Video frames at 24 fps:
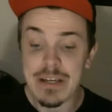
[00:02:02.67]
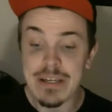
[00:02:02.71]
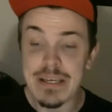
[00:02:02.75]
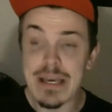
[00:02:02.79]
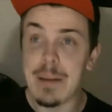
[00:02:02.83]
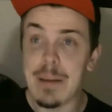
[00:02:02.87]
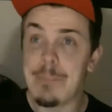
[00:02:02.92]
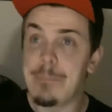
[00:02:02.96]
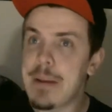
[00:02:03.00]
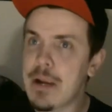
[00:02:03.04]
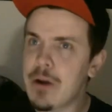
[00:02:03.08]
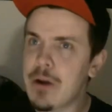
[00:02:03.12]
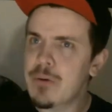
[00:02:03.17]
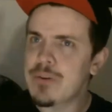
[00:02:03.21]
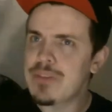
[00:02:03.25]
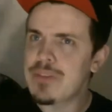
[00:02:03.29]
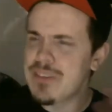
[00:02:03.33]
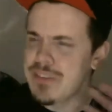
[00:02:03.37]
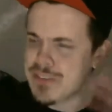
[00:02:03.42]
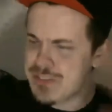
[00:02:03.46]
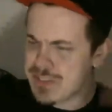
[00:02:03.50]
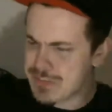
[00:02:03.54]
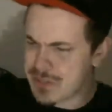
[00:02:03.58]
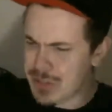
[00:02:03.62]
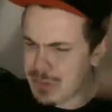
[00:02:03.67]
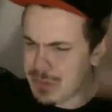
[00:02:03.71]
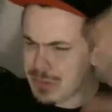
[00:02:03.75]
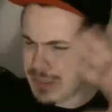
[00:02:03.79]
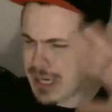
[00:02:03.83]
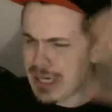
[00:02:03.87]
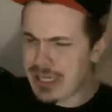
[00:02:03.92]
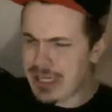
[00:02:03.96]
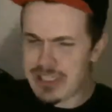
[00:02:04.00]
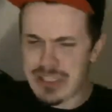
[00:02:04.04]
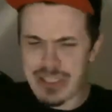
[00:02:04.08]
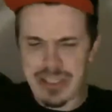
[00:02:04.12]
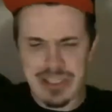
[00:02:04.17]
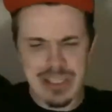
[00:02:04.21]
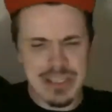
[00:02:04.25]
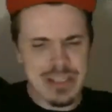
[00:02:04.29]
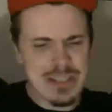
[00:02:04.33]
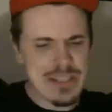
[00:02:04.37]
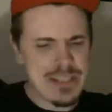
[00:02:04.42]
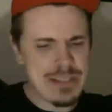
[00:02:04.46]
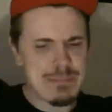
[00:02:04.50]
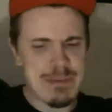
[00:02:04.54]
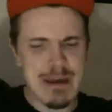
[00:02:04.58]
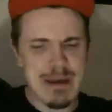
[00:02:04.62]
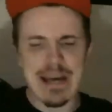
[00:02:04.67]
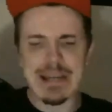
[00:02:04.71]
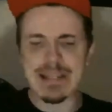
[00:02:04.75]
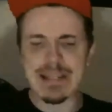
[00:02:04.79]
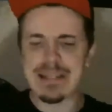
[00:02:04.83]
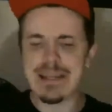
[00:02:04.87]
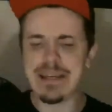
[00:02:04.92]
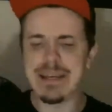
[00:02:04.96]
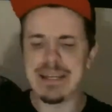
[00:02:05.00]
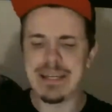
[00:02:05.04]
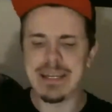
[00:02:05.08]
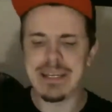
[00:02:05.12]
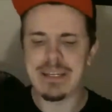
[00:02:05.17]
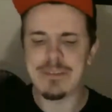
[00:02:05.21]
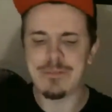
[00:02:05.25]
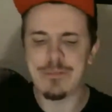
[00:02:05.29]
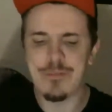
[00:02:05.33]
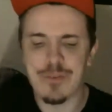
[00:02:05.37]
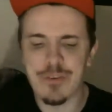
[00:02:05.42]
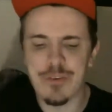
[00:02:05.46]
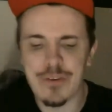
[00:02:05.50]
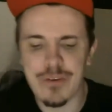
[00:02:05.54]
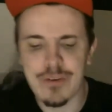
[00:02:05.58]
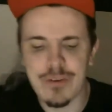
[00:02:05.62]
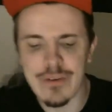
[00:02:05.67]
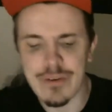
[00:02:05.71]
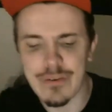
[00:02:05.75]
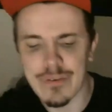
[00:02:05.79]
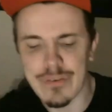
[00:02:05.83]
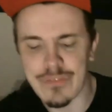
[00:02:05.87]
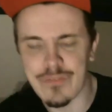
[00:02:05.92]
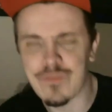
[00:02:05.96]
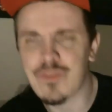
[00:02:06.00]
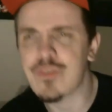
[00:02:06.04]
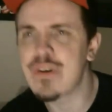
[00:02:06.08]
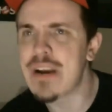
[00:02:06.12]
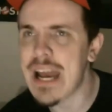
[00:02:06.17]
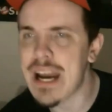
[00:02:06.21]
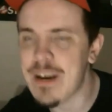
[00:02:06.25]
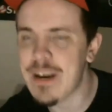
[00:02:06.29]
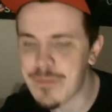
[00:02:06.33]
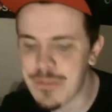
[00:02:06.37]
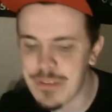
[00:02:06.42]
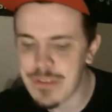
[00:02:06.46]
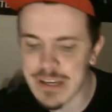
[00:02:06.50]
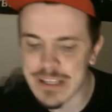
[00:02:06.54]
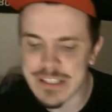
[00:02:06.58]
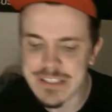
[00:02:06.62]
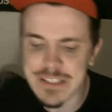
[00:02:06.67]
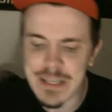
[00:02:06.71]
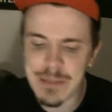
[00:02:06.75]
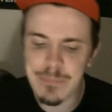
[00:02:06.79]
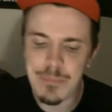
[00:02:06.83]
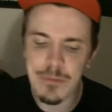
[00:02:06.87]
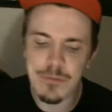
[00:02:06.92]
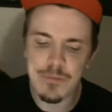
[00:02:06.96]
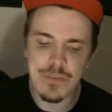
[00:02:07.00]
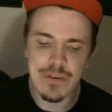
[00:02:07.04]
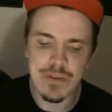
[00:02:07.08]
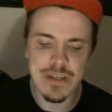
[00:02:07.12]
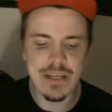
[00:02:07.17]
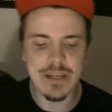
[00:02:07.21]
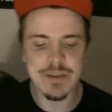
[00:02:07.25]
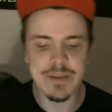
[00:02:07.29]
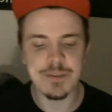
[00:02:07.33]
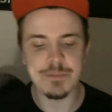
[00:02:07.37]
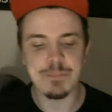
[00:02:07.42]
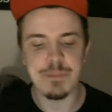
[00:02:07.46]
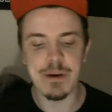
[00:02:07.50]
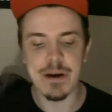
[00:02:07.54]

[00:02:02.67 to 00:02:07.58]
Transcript: yeah, bear with this location and this bad lighting for, for now for the next couple of videos.